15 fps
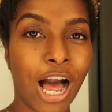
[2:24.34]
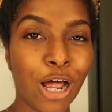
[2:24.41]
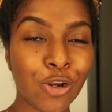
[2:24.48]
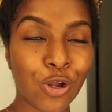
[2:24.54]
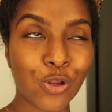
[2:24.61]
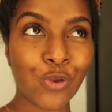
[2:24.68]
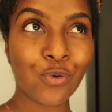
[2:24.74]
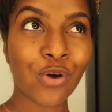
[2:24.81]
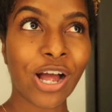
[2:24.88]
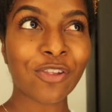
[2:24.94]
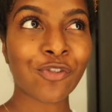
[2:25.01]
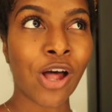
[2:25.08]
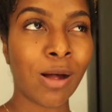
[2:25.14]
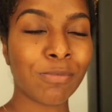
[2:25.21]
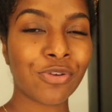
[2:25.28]
I don't know, you
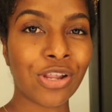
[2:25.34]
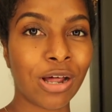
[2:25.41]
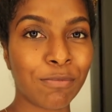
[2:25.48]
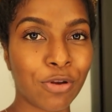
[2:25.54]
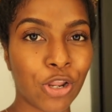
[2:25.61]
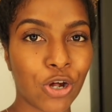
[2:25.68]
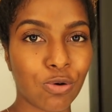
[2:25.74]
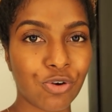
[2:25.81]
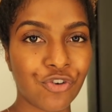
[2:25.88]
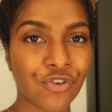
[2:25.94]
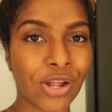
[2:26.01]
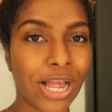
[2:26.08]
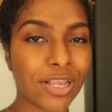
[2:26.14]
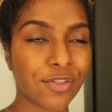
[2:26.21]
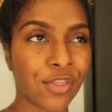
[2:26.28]
guys comment down below what
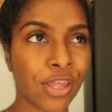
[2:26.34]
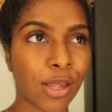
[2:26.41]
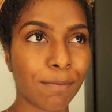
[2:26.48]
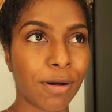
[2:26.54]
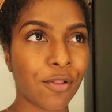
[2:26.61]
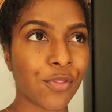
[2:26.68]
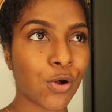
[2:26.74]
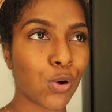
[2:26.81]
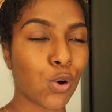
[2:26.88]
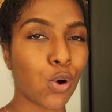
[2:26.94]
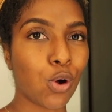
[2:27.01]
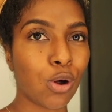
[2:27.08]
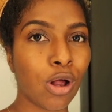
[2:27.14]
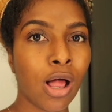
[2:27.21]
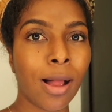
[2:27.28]
you guys think about the
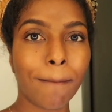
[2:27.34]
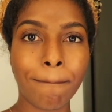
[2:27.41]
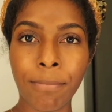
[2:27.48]
whole